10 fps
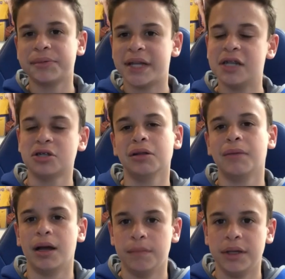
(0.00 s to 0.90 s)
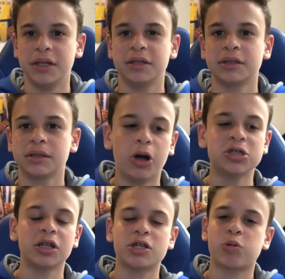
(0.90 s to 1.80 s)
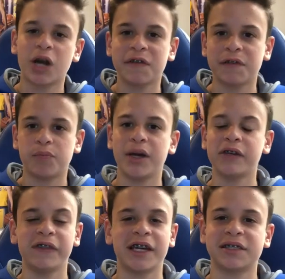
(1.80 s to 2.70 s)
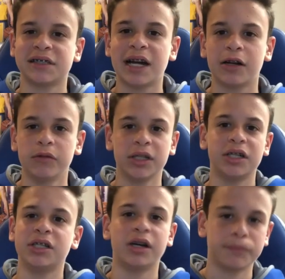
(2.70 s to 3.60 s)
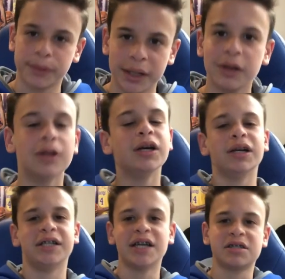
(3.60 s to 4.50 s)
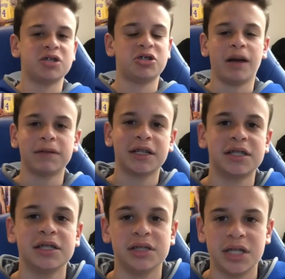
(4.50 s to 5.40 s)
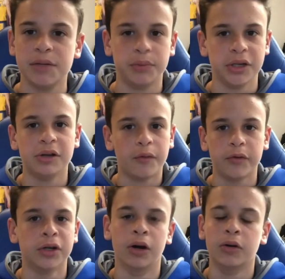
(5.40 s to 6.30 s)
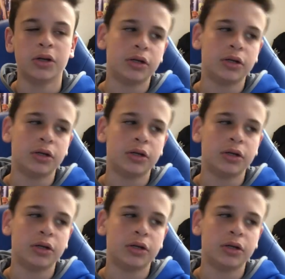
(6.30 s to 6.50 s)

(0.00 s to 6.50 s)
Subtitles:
of potential in my opinion. Also, the 25th pick, if they could snag a really good young player. Yes, this draft class isn't deep, but you never know.